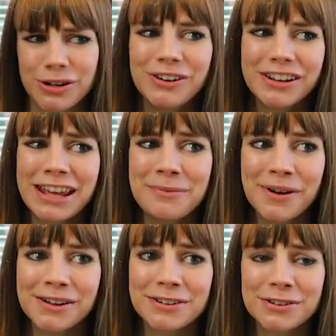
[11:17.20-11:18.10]
couldn't keep
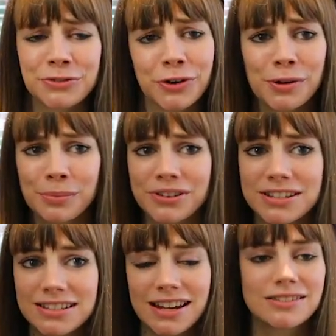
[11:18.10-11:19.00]
it under control because
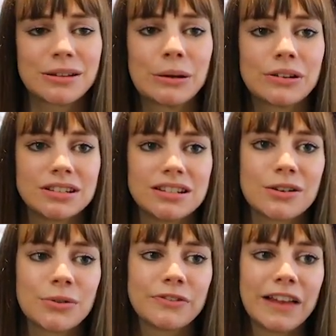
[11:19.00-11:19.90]
it takes so long to
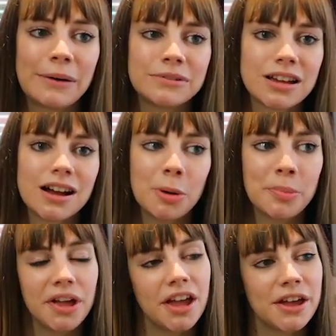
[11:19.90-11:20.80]
dig all the flowers up.